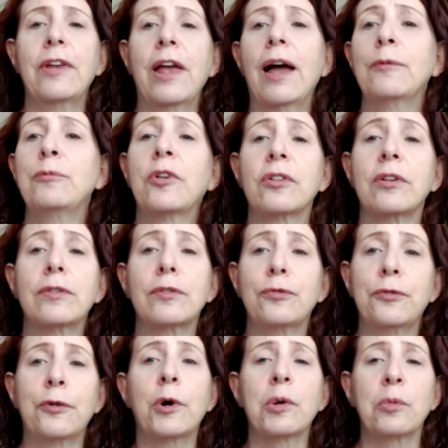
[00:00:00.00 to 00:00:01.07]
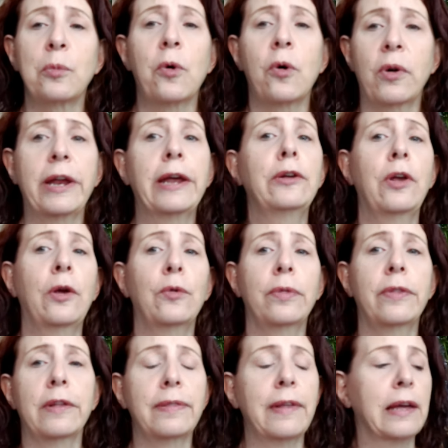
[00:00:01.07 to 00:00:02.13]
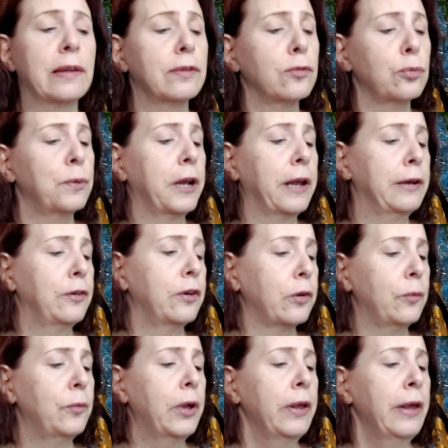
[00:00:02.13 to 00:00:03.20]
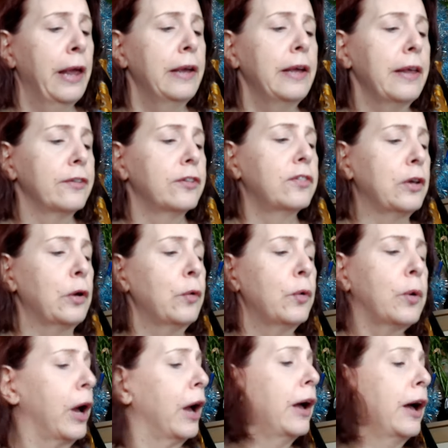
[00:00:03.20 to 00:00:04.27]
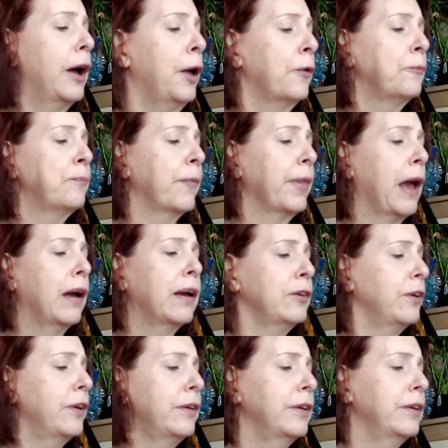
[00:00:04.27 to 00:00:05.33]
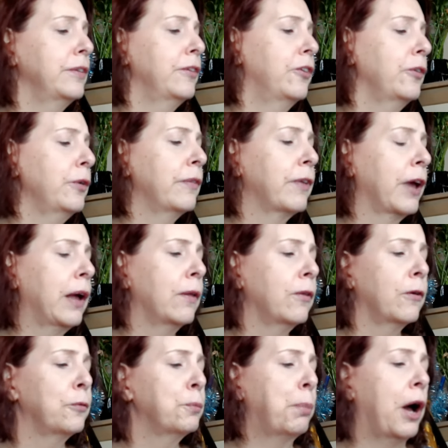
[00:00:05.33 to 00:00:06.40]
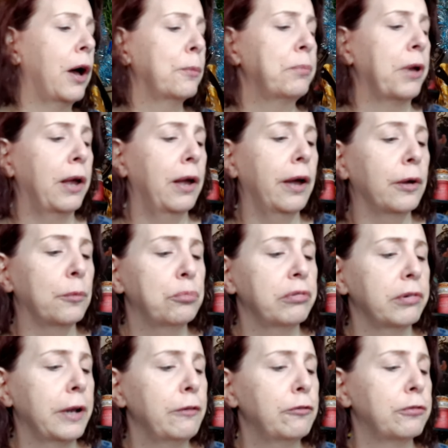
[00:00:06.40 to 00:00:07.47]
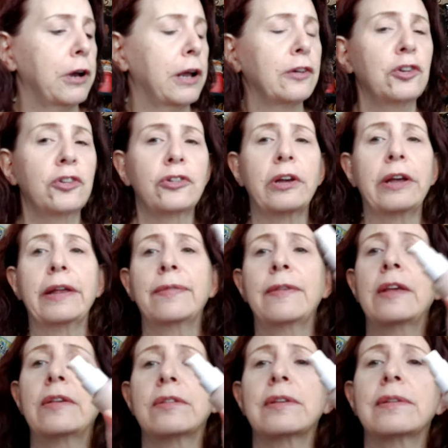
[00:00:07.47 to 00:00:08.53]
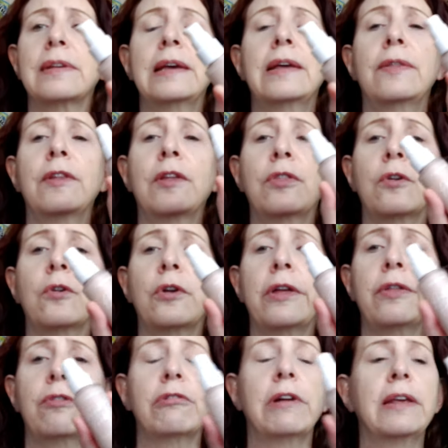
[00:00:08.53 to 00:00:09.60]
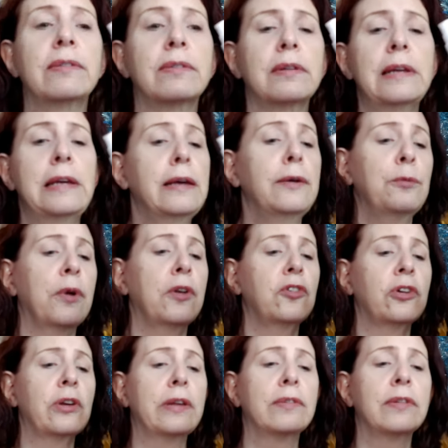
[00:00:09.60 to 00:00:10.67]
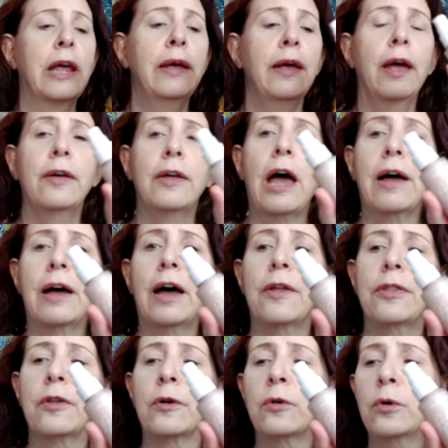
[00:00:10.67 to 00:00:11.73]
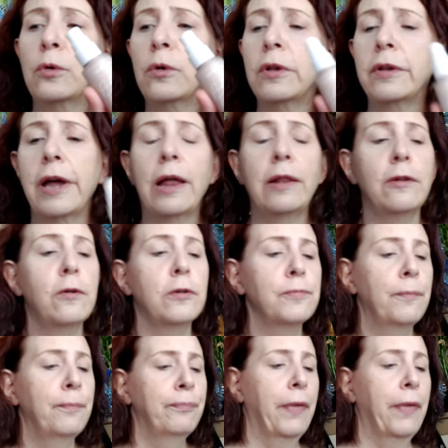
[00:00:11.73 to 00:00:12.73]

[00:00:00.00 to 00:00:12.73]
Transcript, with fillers: I'm just forewarning you that that's what I do. So um, I do have the ColourPop uh, Pretty Fresh, and this is in the thirty-three C, which is uh, the cool color,